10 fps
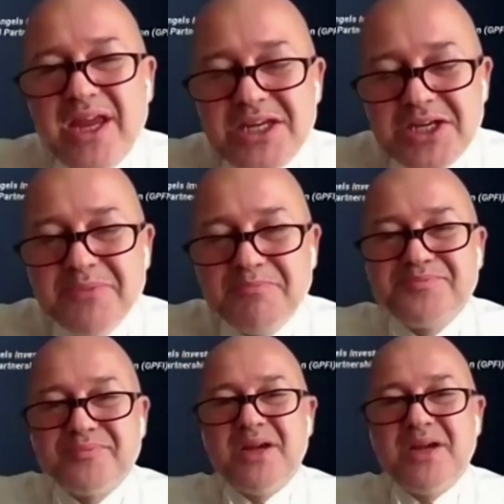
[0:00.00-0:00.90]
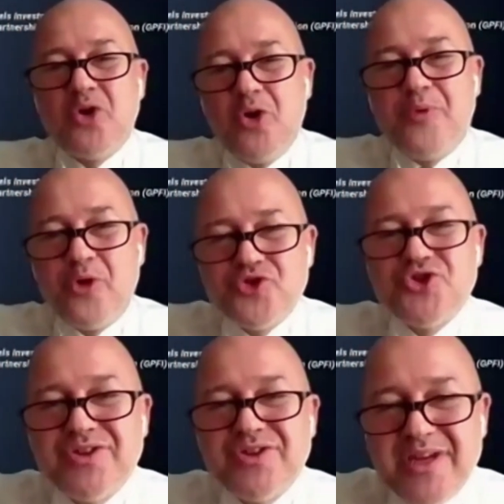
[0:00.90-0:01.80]
the
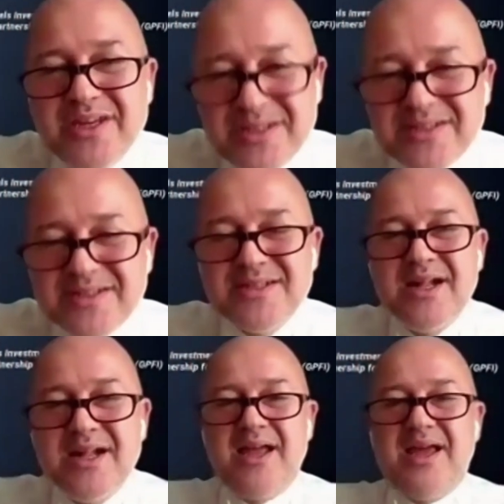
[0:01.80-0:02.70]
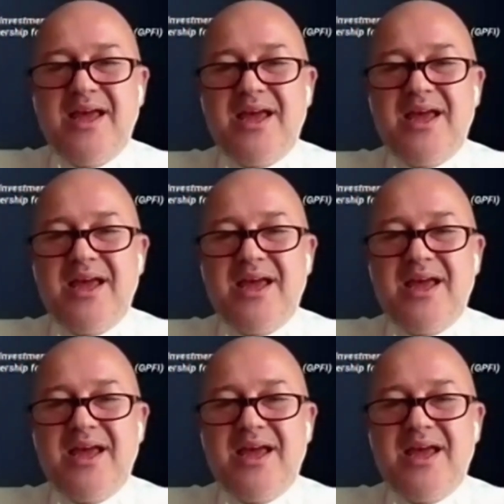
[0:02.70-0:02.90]
opportunities of